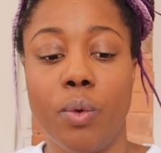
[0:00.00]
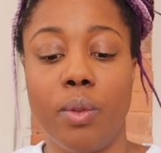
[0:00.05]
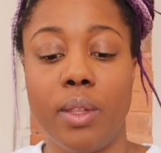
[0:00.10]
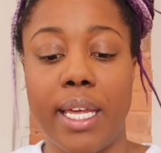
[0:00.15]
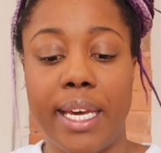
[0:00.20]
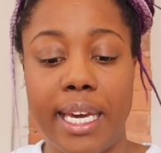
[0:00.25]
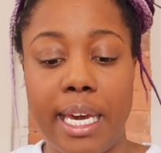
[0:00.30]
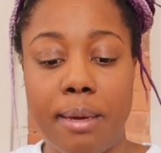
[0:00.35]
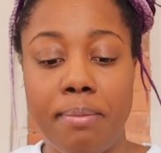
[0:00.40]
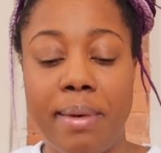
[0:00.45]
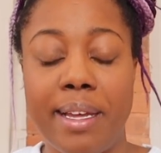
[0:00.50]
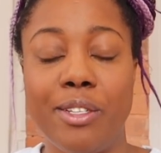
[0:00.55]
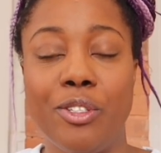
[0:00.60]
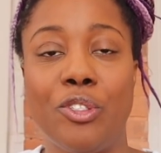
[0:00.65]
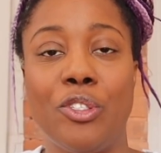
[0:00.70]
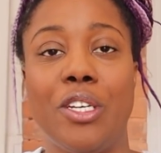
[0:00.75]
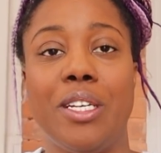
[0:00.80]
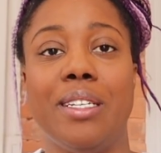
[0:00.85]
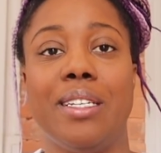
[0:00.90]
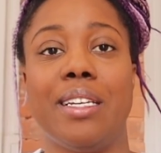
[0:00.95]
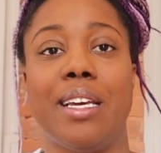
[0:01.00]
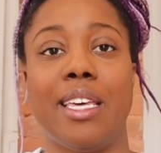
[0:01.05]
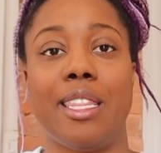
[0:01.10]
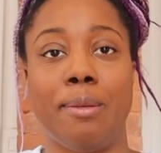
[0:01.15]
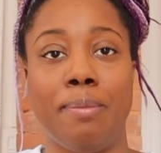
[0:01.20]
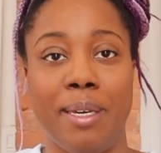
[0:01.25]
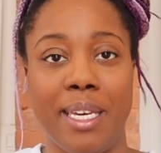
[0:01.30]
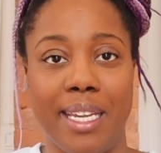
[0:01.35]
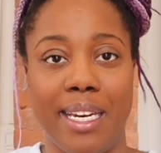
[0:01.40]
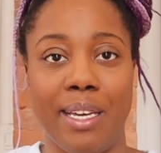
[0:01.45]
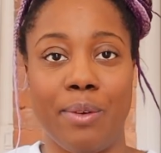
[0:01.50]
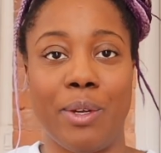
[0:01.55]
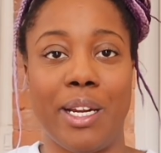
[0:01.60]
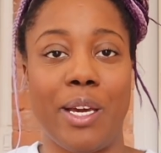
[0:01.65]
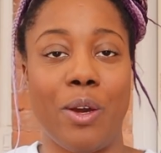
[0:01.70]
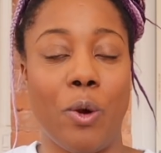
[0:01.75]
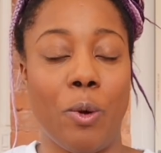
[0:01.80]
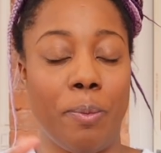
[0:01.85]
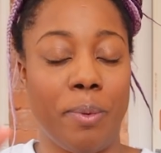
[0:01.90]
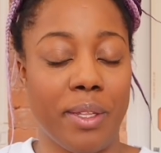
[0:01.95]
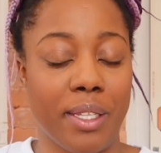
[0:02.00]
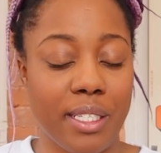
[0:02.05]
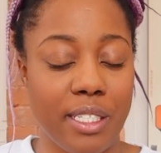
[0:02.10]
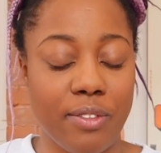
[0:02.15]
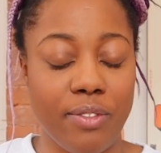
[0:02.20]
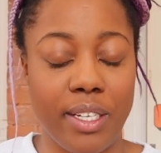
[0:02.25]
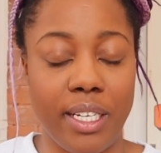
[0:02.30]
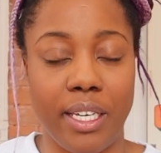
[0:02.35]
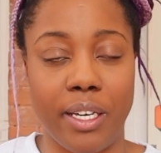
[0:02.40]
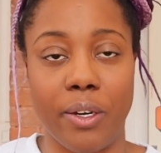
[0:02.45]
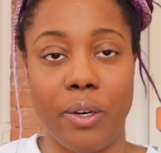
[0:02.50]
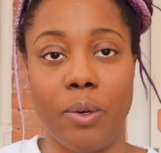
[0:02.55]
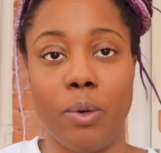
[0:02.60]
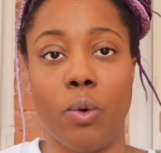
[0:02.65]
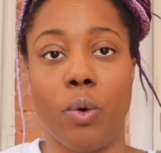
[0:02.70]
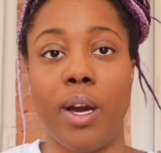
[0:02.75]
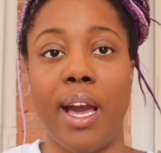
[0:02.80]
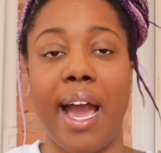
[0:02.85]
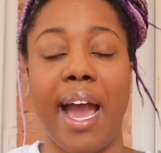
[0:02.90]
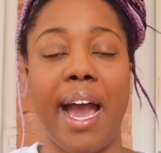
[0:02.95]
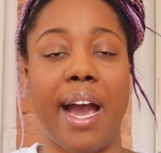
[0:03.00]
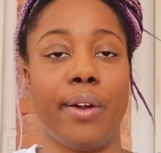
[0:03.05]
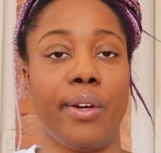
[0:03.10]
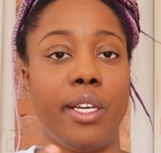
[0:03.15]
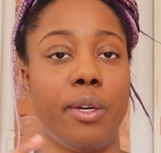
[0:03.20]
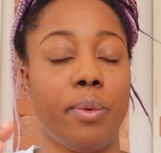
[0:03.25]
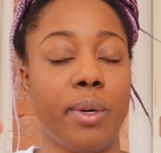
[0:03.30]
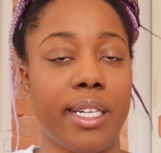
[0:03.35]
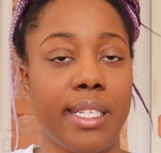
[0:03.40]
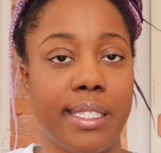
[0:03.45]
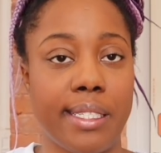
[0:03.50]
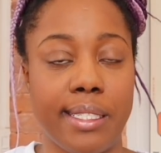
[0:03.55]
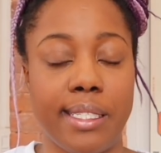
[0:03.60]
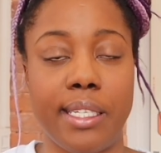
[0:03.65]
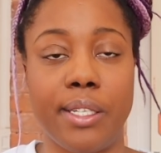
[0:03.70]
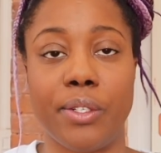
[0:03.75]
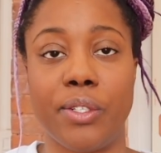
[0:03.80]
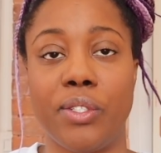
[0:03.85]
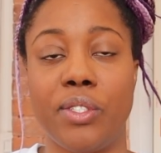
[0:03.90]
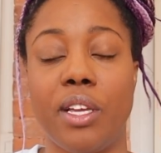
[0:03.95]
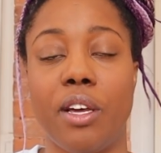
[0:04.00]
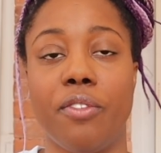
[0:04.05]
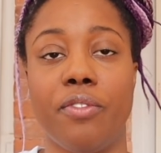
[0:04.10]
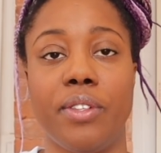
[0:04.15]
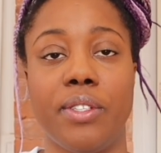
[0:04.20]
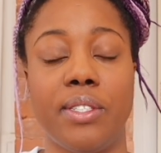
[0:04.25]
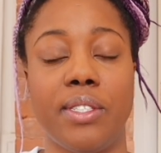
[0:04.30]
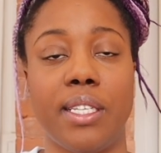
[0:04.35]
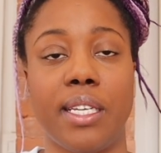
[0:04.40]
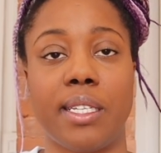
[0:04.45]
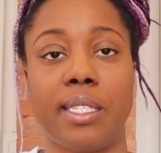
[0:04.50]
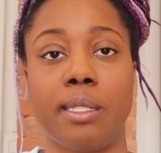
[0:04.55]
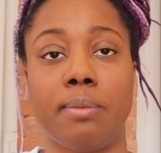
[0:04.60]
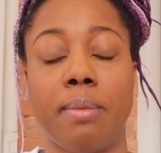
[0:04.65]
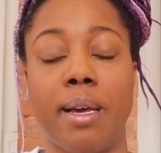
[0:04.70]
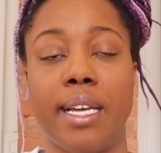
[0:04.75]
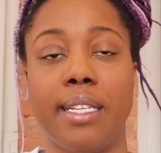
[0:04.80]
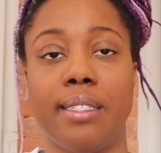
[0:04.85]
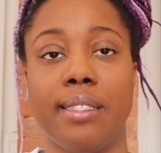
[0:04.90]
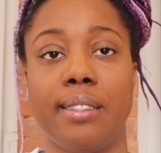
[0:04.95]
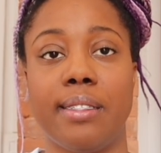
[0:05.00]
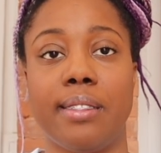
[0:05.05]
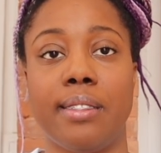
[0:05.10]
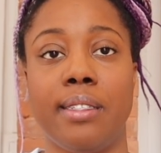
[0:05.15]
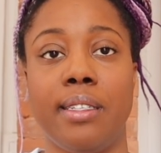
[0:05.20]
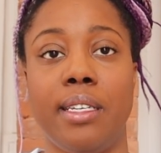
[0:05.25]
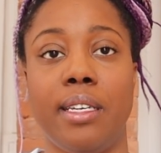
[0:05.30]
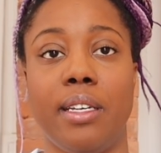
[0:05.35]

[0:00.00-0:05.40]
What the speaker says: Like I mentioned at the beginning when I opened this video, how do you want to see yourself in 6 months?